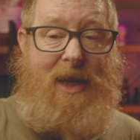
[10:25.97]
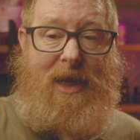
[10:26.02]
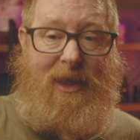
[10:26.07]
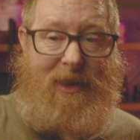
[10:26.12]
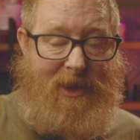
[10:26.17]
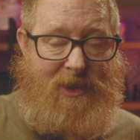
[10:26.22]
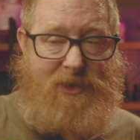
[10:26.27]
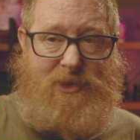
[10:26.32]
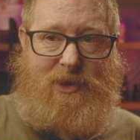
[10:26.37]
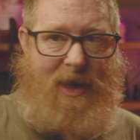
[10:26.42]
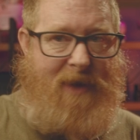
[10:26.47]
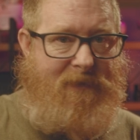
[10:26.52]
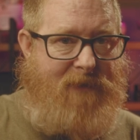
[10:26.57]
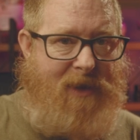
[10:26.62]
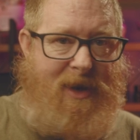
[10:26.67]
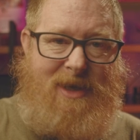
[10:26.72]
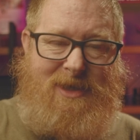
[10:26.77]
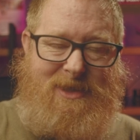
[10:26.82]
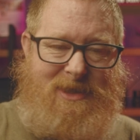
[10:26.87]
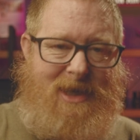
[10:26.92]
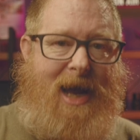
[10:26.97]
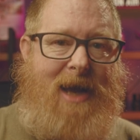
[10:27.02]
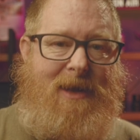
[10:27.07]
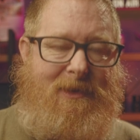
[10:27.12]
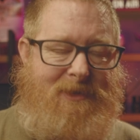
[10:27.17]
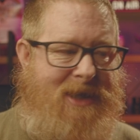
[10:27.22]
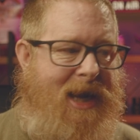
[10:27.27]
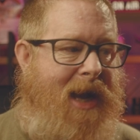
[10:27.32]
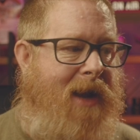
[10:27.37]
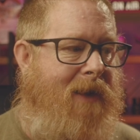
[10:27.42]
Literally, I've got it
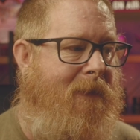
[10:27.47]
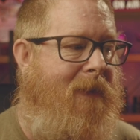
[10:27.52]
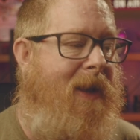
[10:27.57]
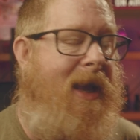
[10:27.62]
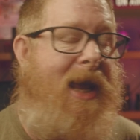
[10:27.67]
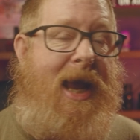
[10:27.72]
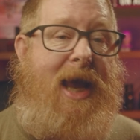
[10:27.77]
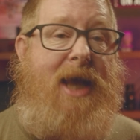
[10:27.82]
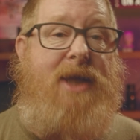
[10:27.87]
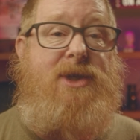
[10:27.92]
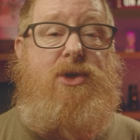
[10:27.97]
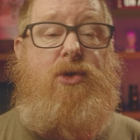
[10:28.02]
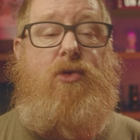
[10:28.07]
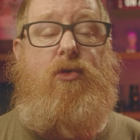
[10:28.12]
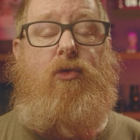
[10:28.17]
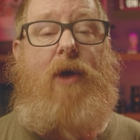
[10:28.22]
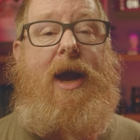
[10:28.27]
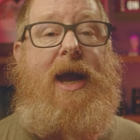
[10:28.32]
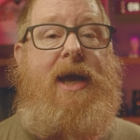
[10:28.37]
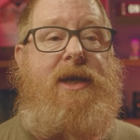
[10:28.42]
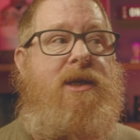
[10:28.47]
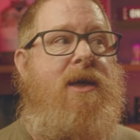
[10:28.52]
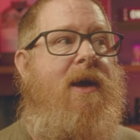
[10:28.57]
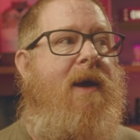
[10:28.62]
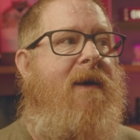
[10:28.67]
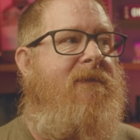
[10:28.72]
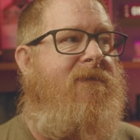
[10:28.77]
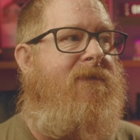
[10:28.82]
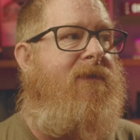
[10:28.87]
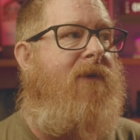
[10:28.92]
dialed down. It's great
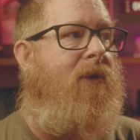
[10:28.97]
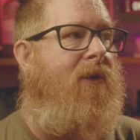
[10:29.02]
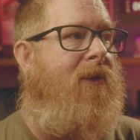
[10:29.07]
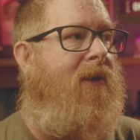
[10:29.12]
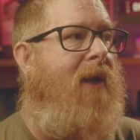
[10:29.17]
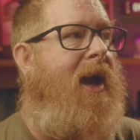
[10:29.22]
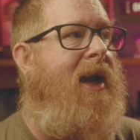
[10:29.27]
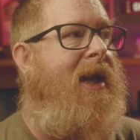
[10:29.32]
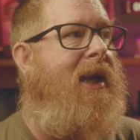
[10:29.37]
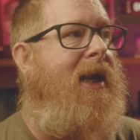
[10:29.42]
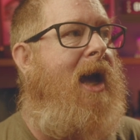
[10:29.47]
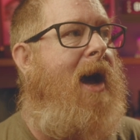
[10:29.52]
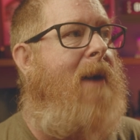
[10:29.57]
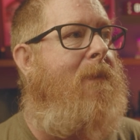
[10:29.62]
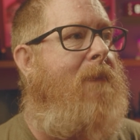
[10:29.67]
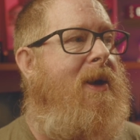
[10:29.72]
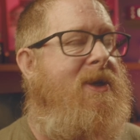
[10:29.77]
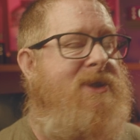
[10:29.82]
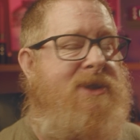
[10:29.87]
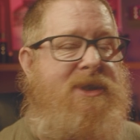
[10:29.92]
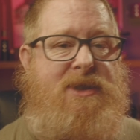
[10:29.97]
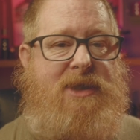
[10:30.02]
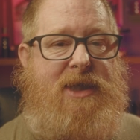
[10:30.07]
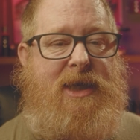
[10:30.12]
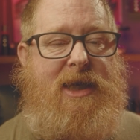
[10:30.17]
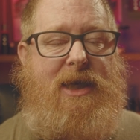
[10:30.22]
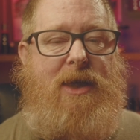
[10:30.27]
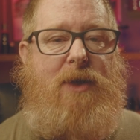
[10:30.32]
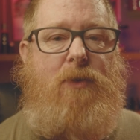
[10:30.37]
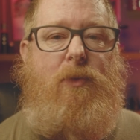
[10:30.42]
for lighting up a
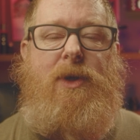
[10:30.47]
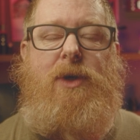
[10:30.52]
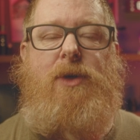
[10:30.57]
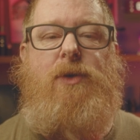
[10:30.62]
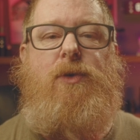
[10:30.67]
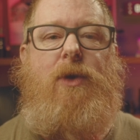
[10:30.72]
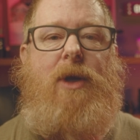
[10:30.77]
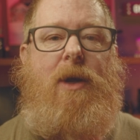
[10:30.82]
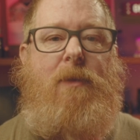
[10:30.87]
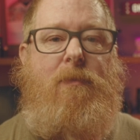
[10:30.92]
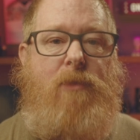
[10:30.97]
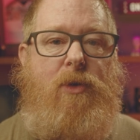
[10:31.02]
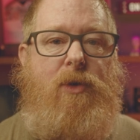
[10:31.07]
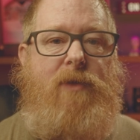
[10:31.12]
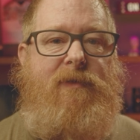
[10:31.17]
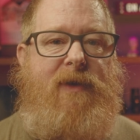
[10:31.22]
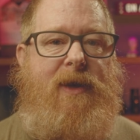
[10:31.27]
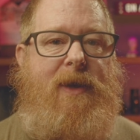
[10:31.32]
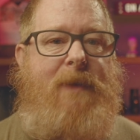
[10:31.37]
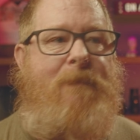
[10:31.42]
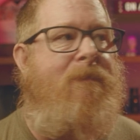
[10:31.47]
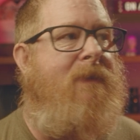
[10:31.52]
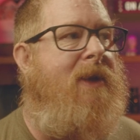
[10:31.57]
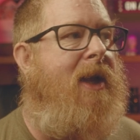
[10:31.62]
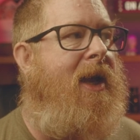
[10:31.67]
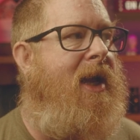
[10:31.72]
scene when you're doing a movie.